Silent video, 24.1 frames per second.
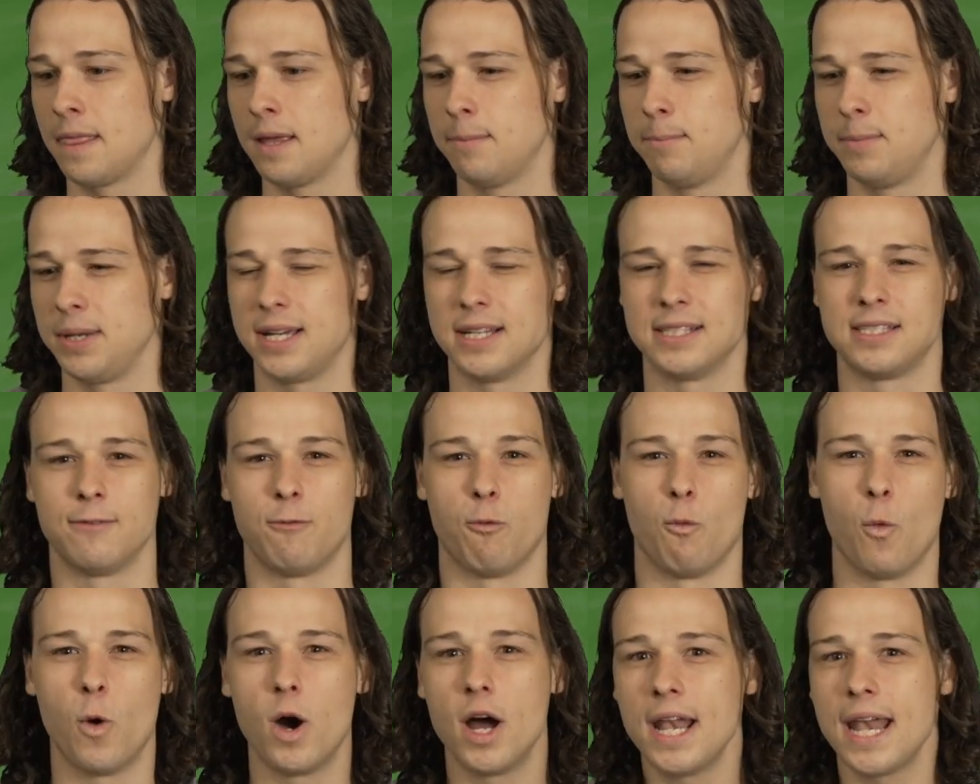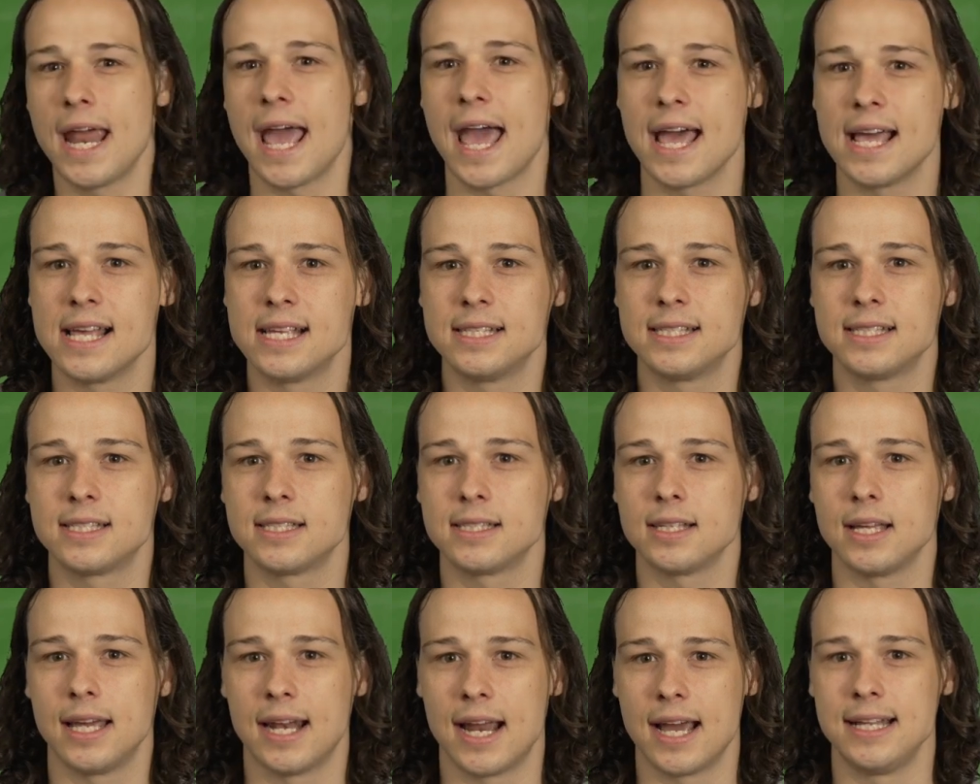Because if one
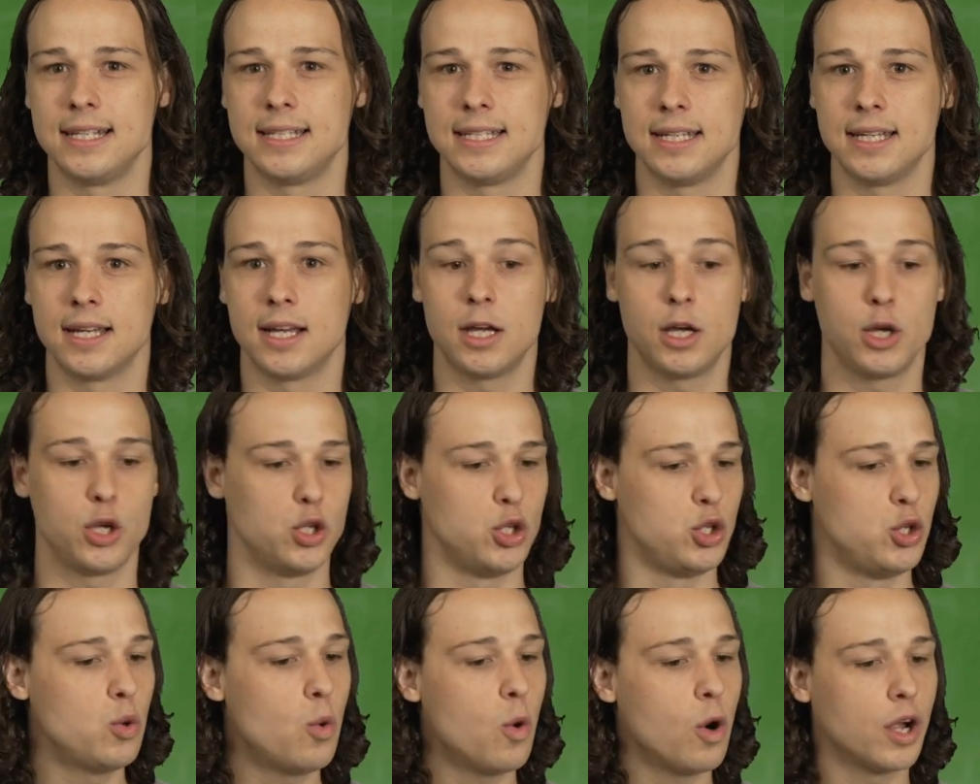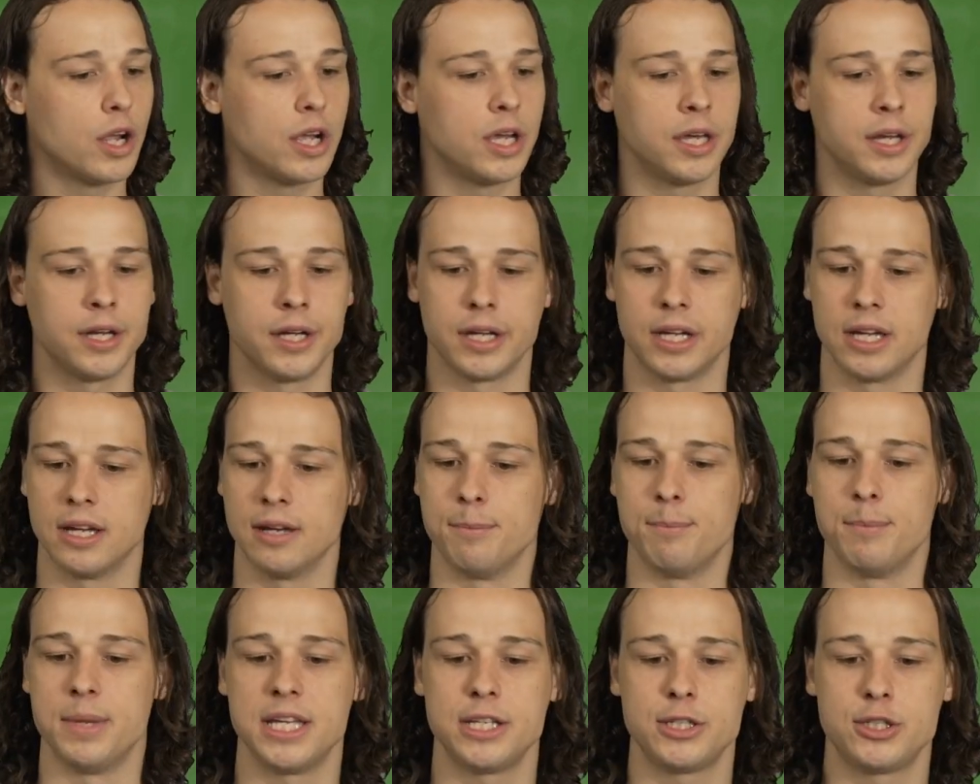has an idea, you are gonna
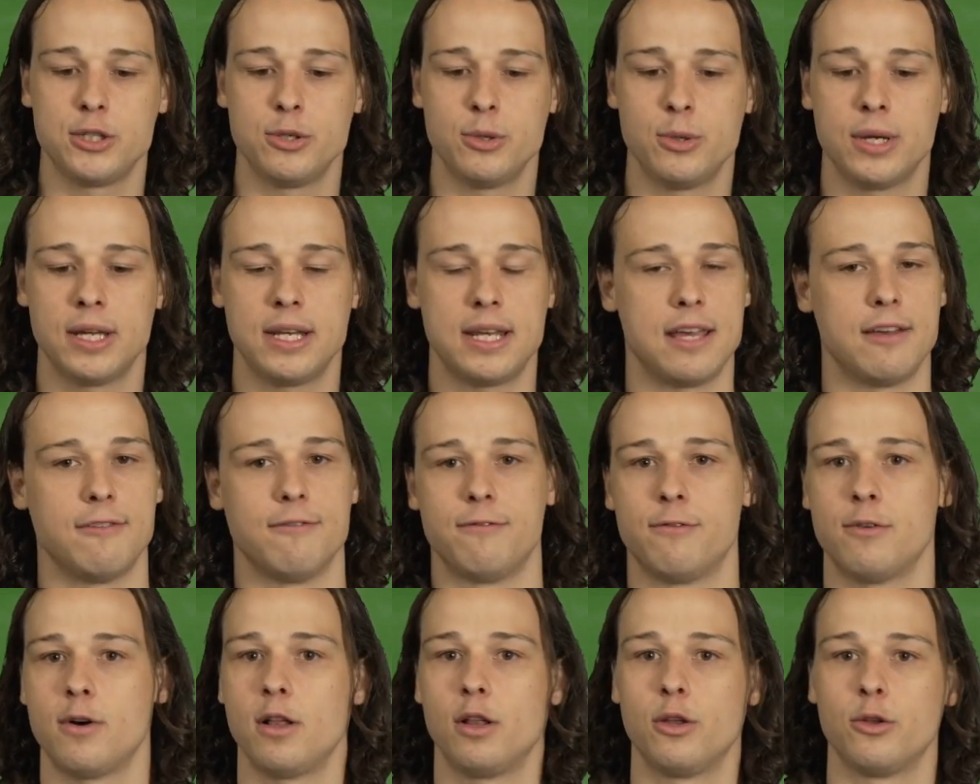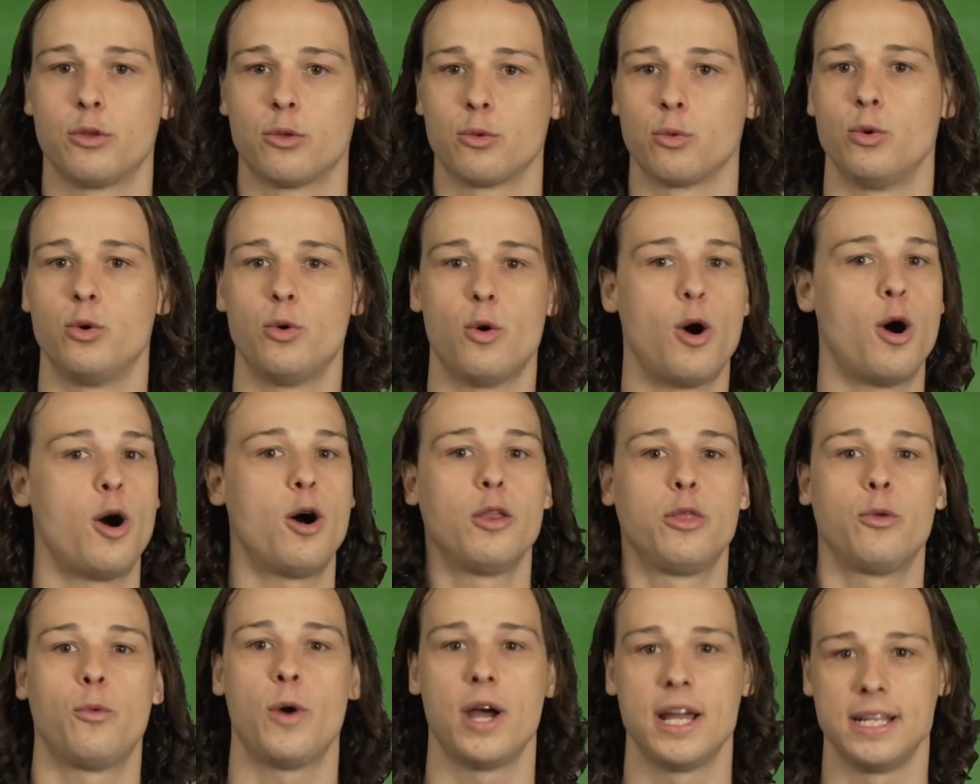commit to it and follow through
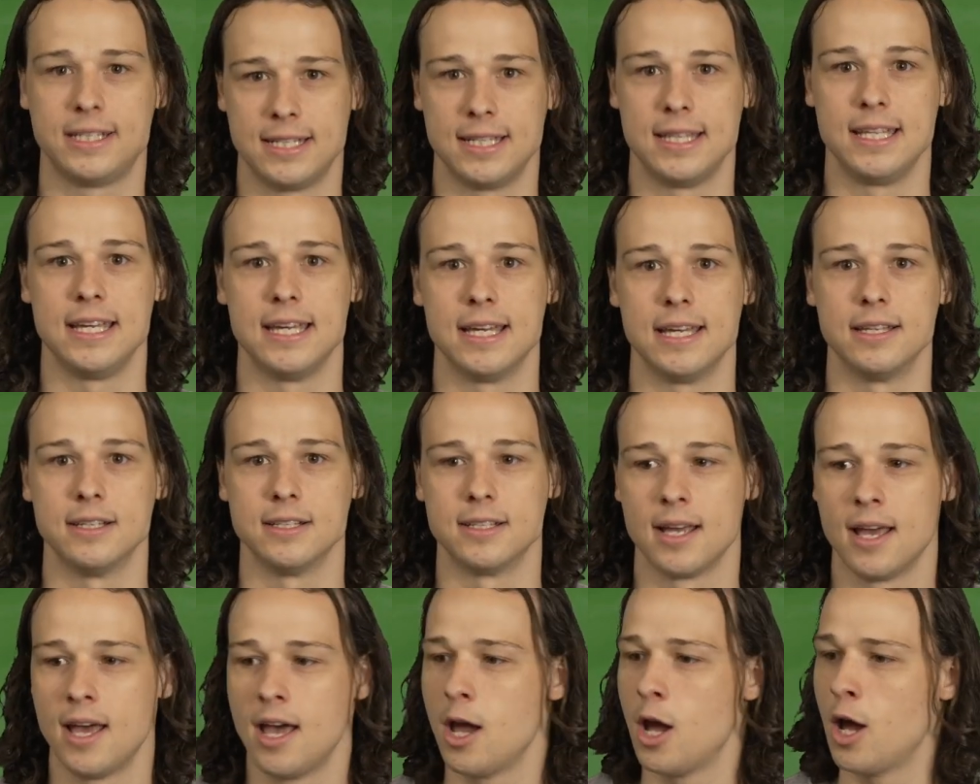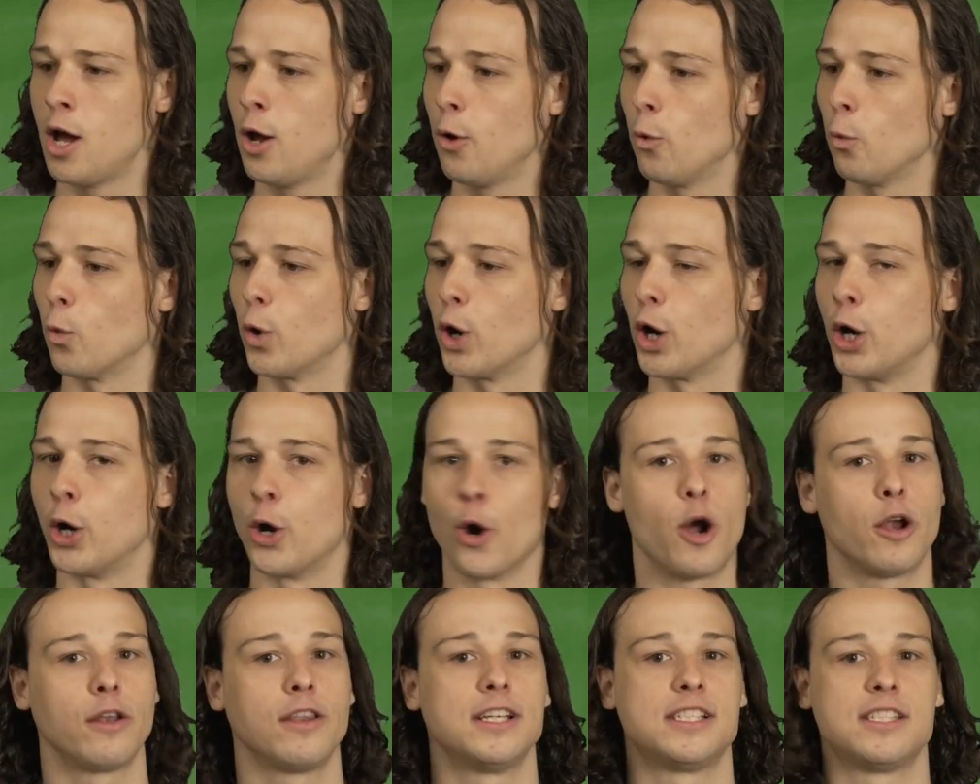all the way to the end,
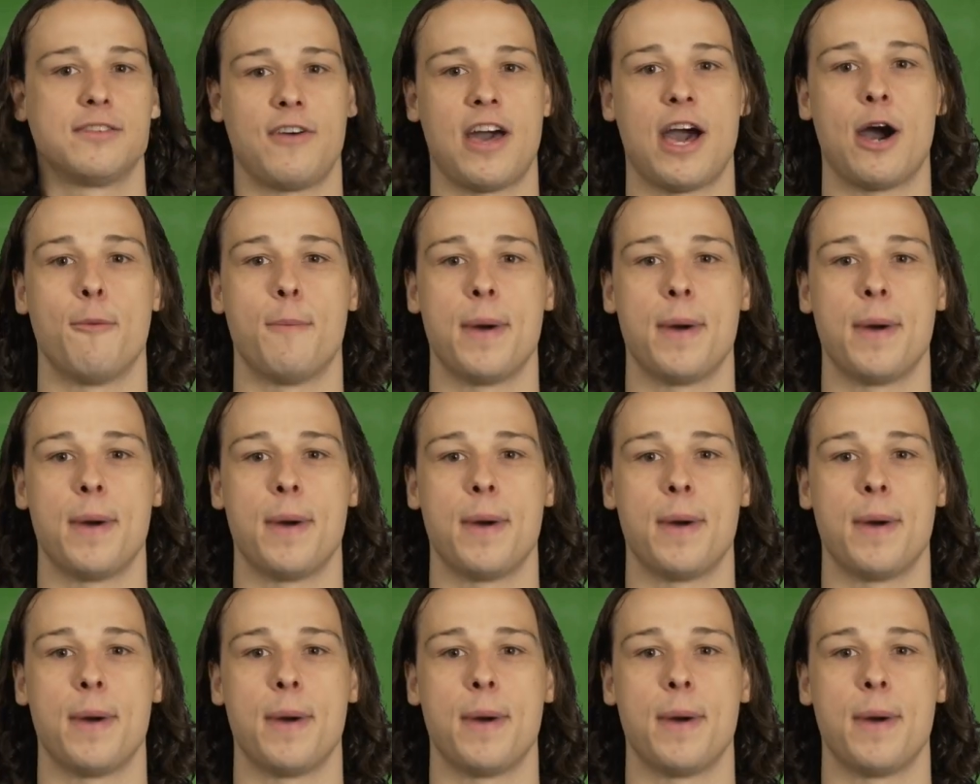regardless of how